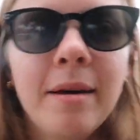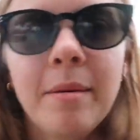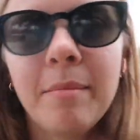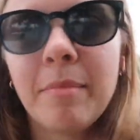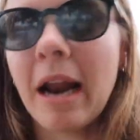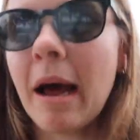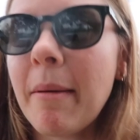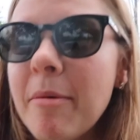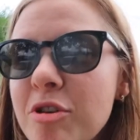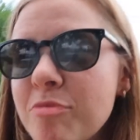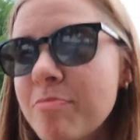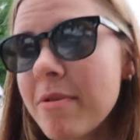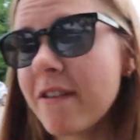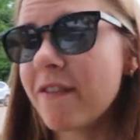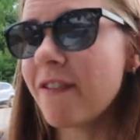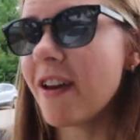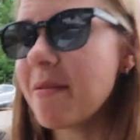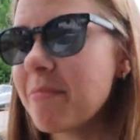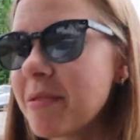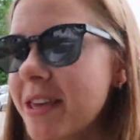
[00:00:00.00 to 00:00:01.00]
but I'll be with my
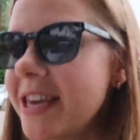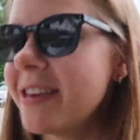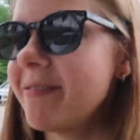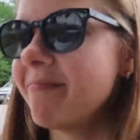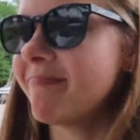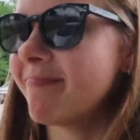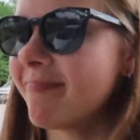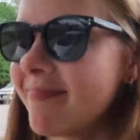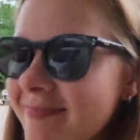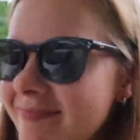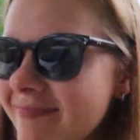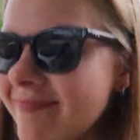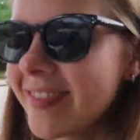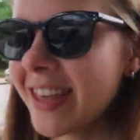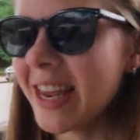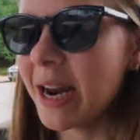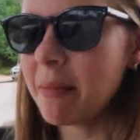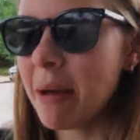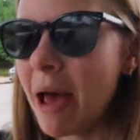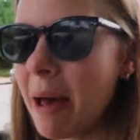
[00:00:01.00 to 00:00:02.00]
family,
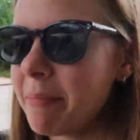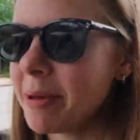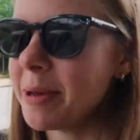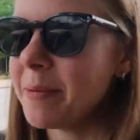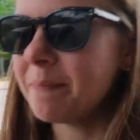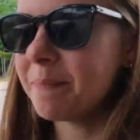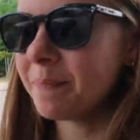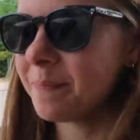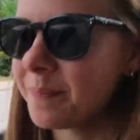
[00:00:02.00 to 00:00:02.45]
and I'm happy.